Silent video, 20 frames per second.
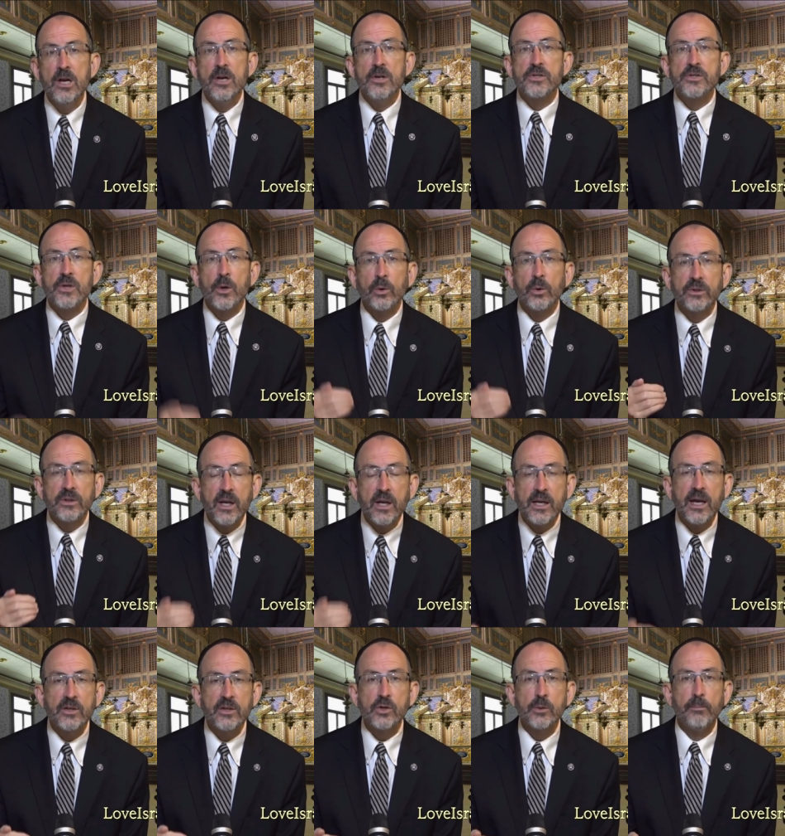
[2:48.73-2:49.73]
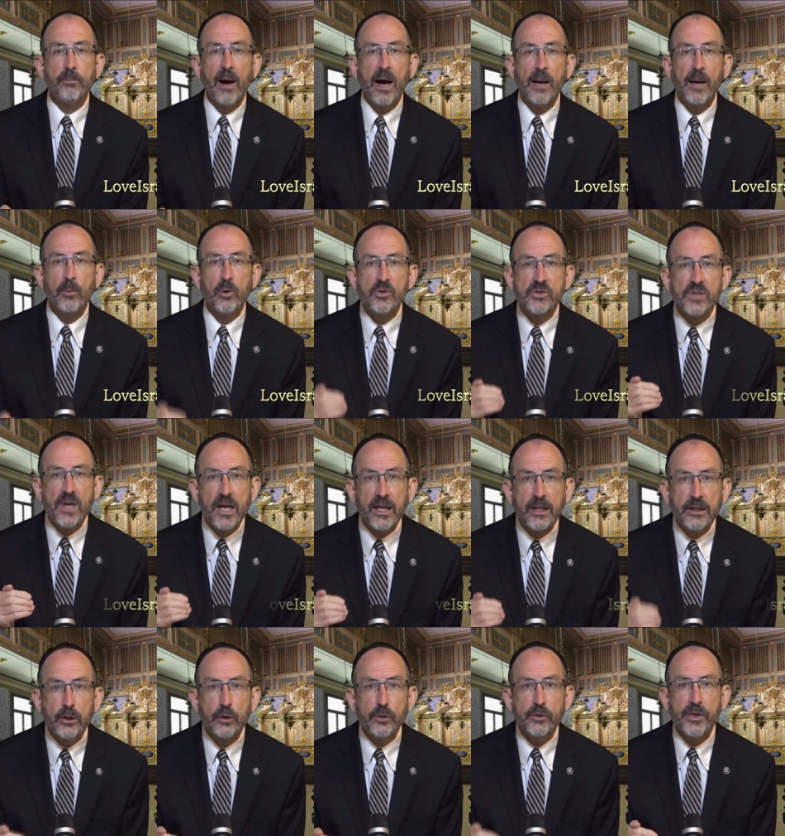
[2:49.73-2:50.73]
So take out your Bibles
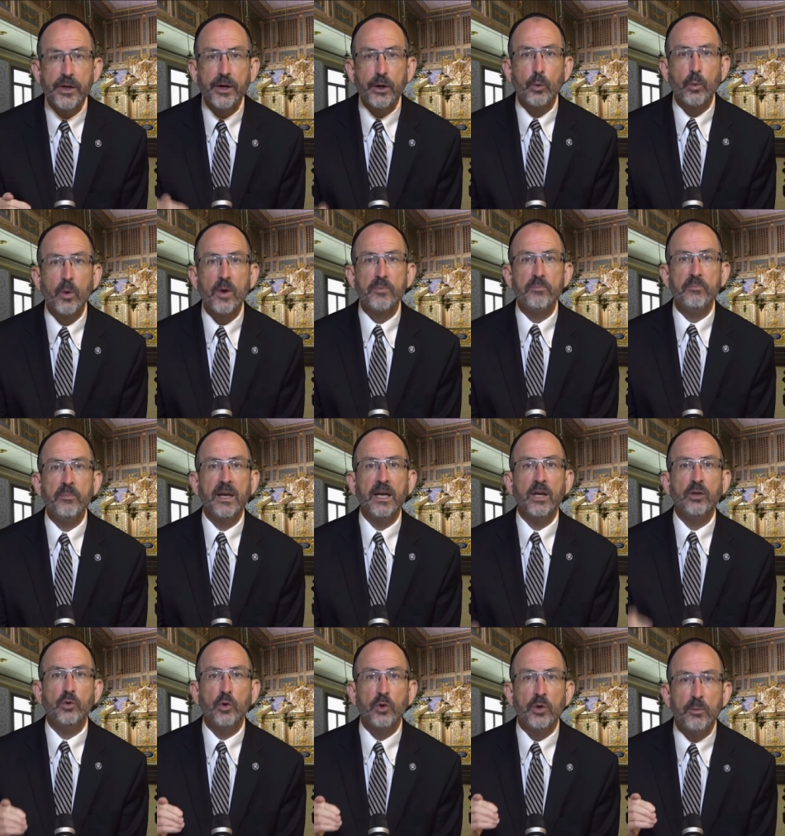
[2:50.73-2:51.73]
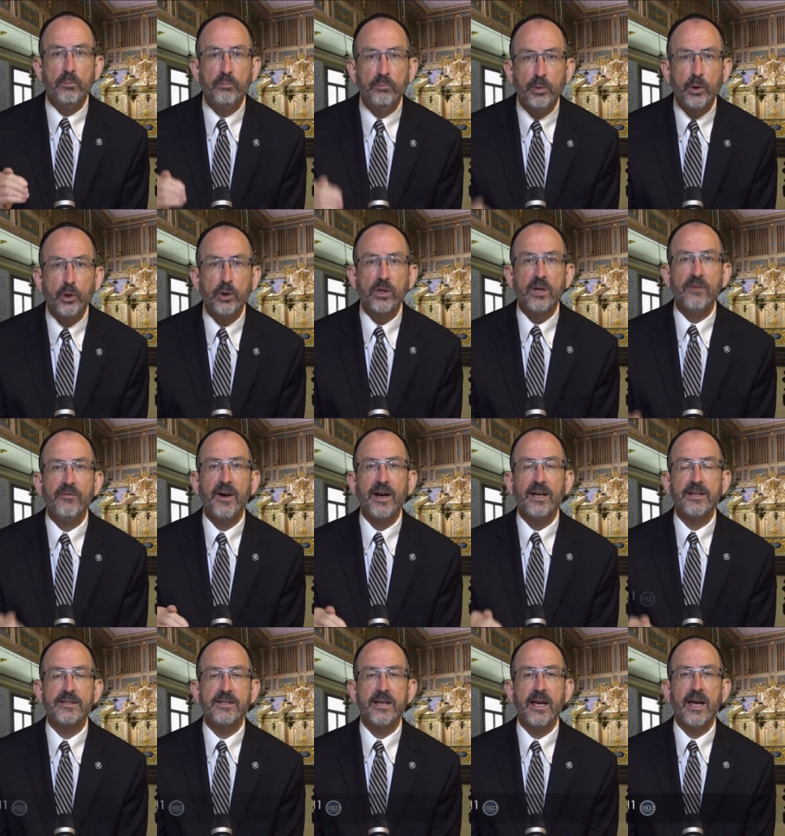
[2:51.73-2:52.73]
and look there with me to the book of
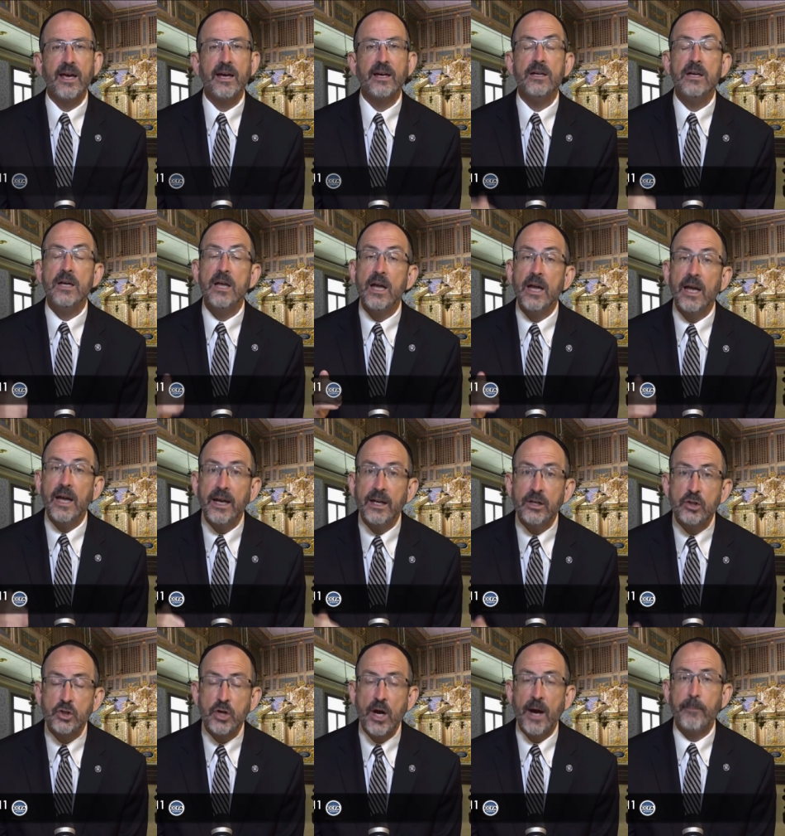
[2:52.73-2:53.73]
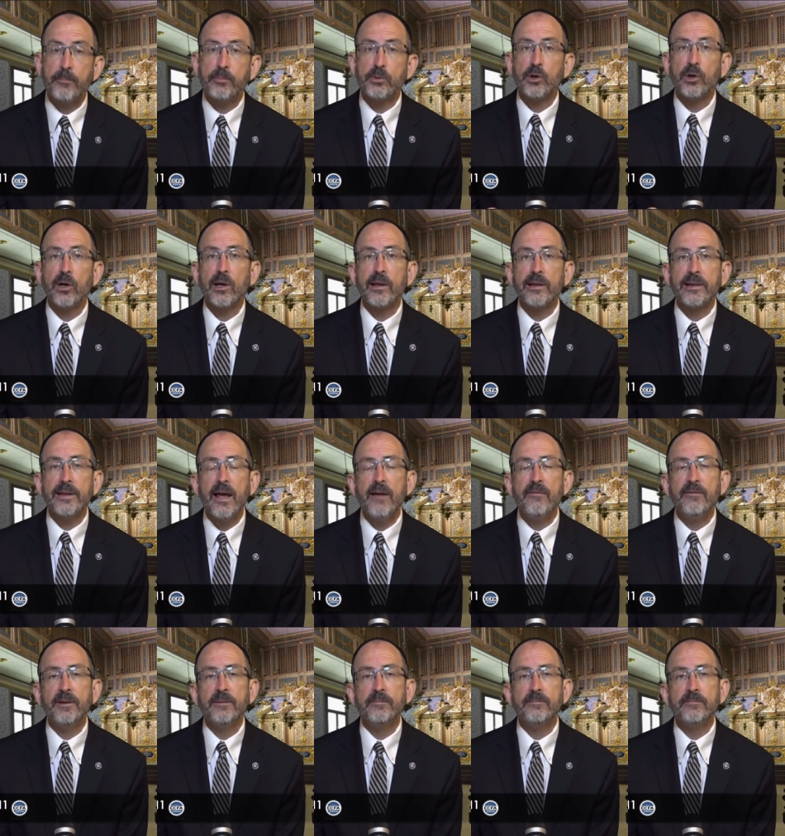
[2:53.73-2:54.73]
Isaiah and chapter
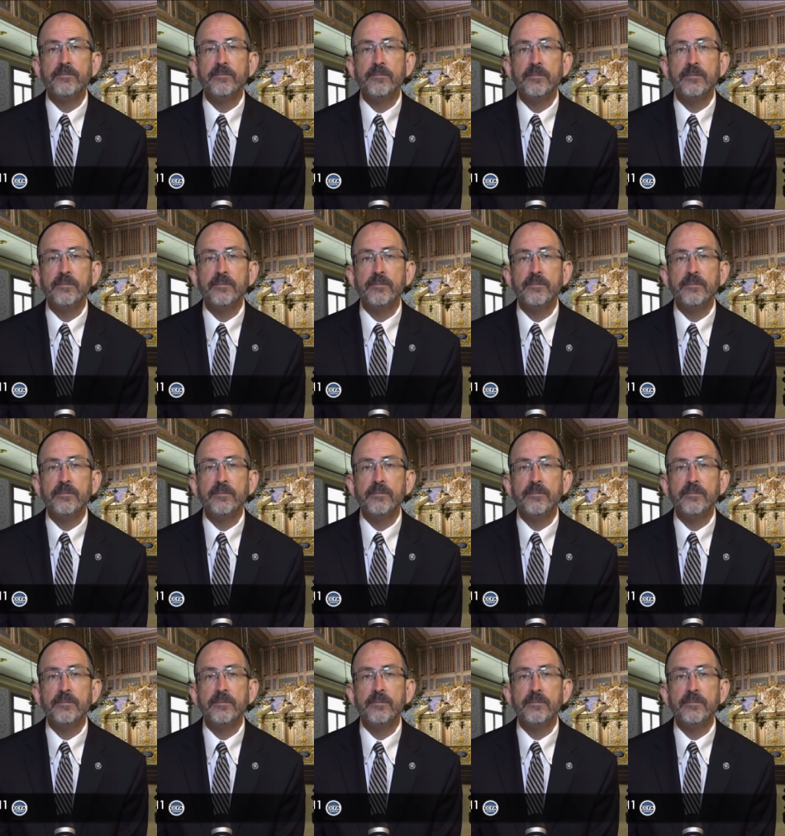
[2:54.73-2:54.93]
11.